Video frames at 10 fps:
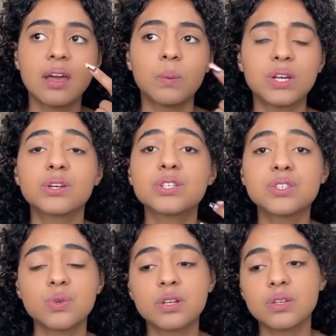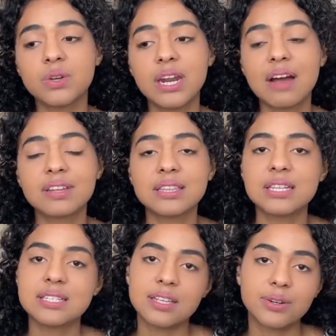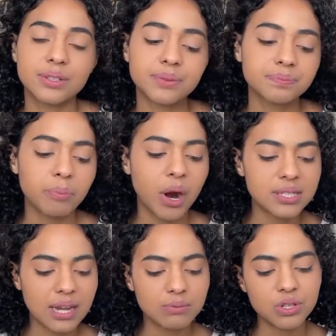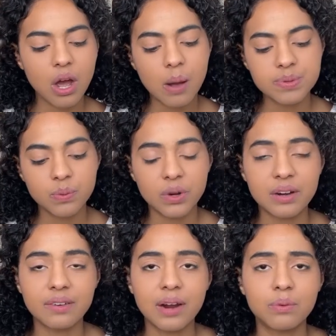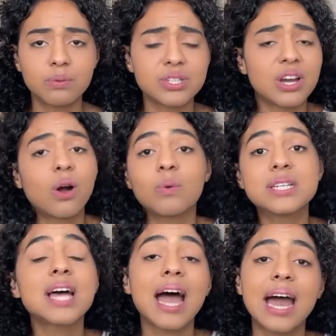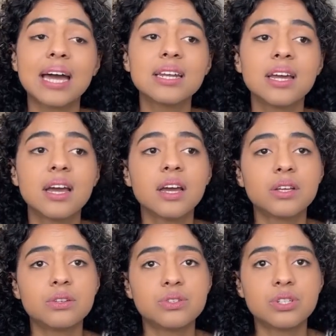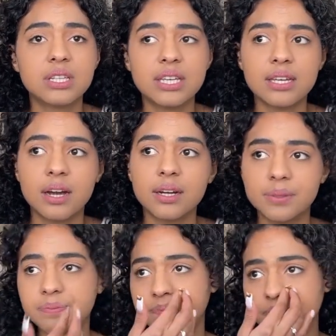When you're a student, you can have like these little part-time jobs and whatever, which I always had. Usually um,